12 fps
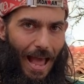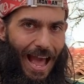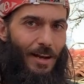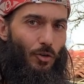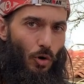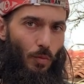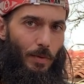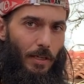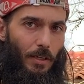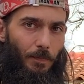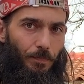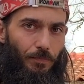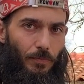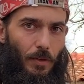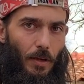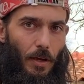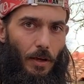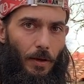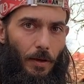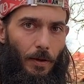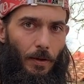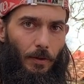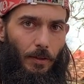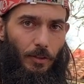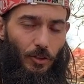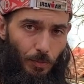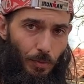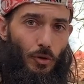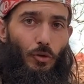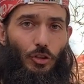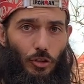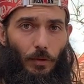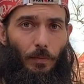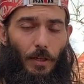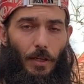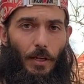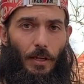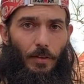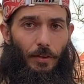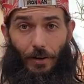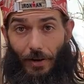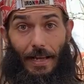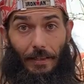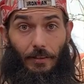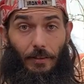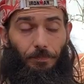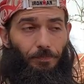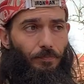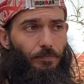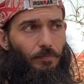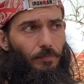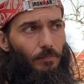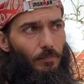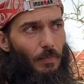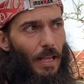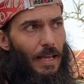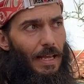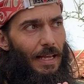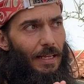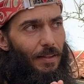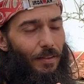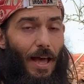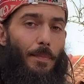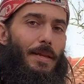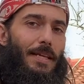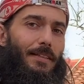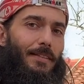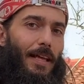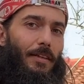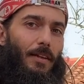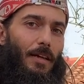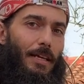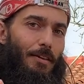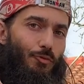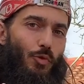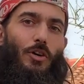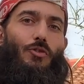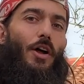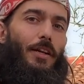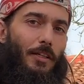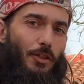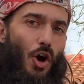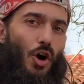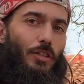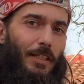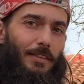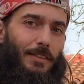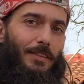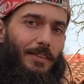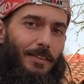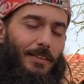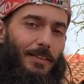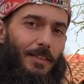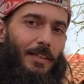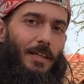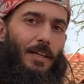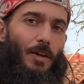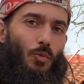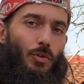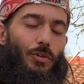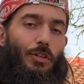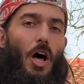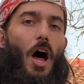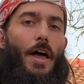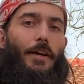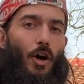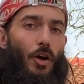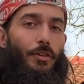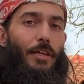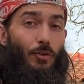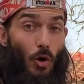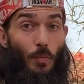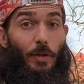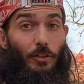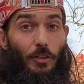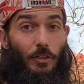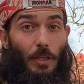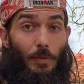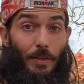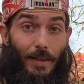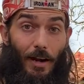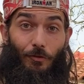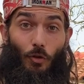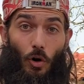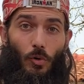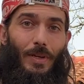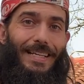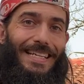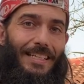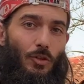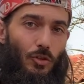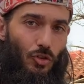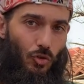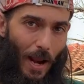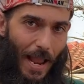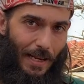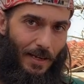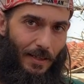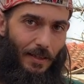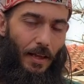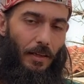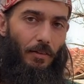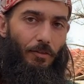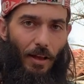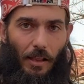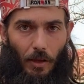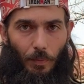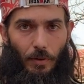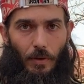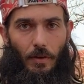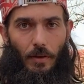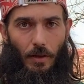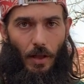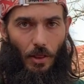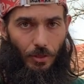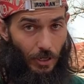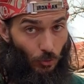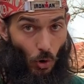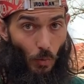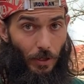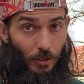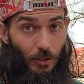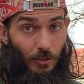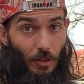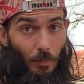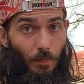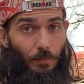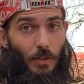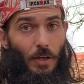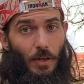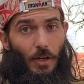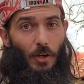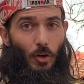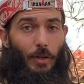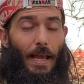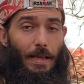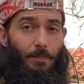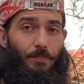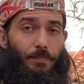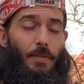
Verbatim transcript: anaerobic contribution there is. That means that if we're running long distances, we're relying on the aerobic system, and therefore we need to train and develop the aerobic system. Okay,